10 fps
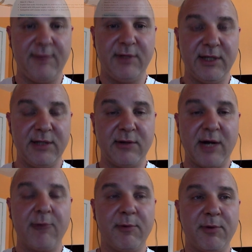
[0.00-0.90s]
you need to.
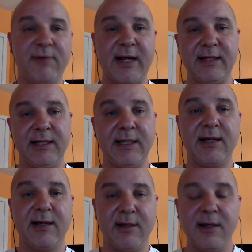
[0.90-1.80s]
I will provide the
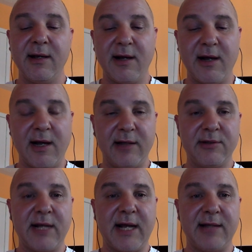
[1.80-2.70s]
link
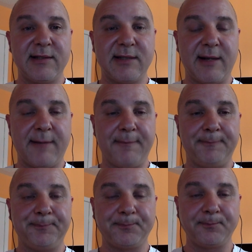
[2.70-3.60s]
to
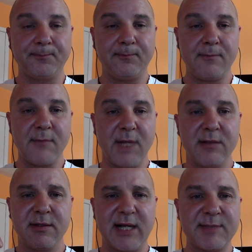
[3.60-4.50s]

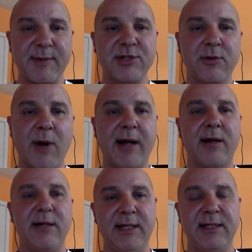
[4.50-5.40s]
that special
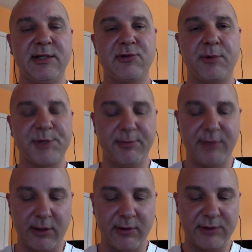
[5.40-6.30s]
wire in the description
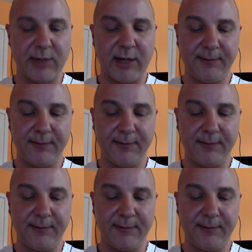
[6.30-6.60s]
below as well.